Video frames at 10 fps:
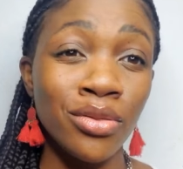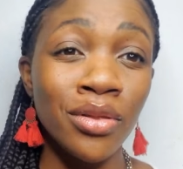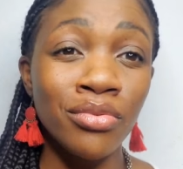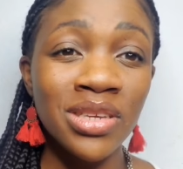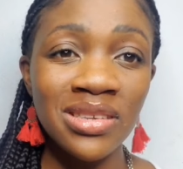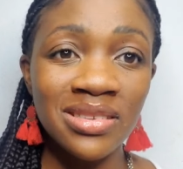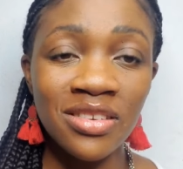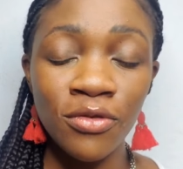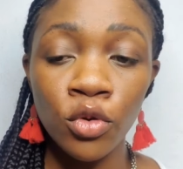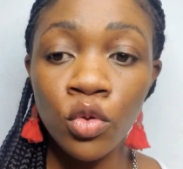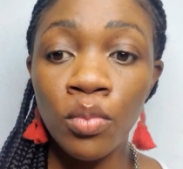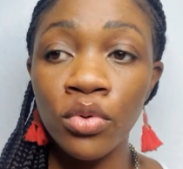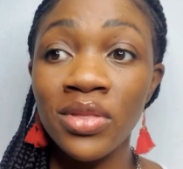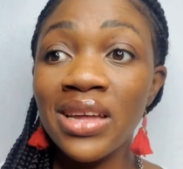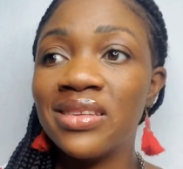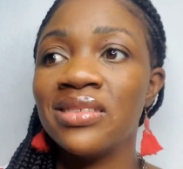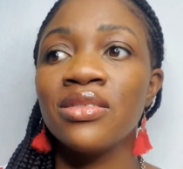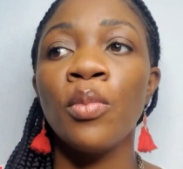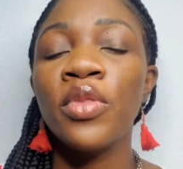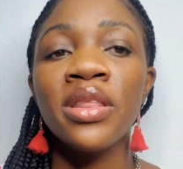the 360 photo booth that is
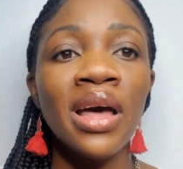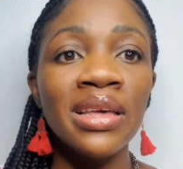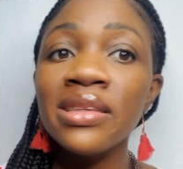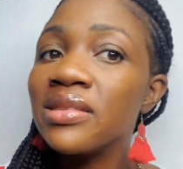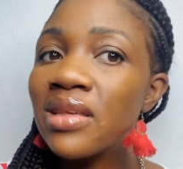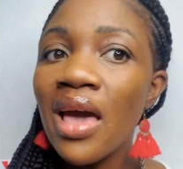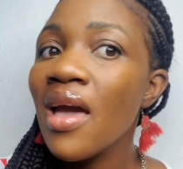something that is